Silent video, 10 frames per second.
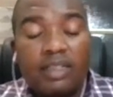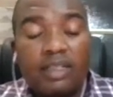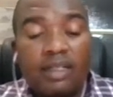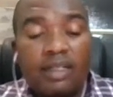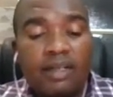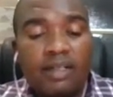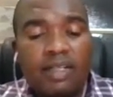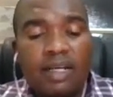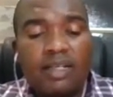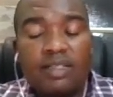
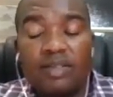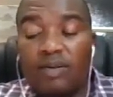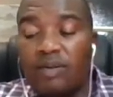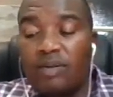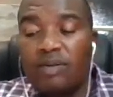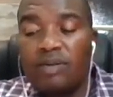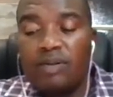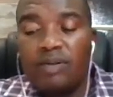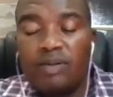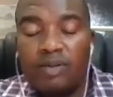returns or
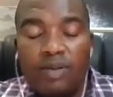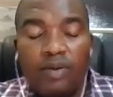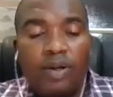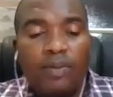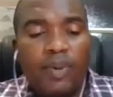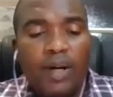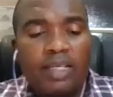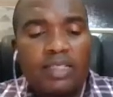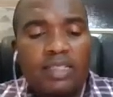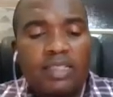the oil
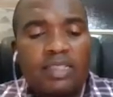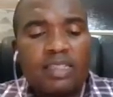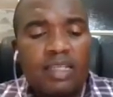prices,